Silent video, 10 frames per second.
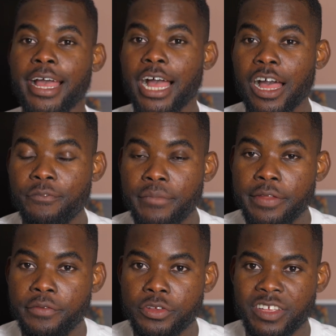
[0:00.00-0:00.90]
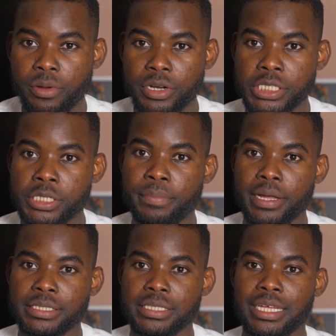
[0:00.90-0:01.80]
I've made videos about this in the
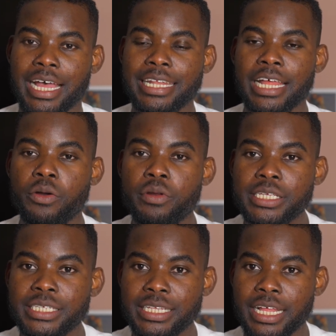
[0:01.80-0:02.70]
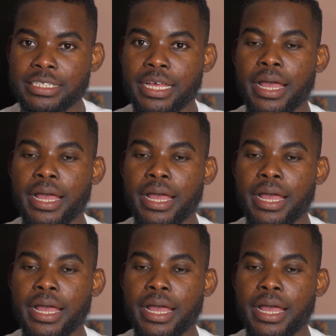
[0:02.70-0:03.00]
past, and I always say that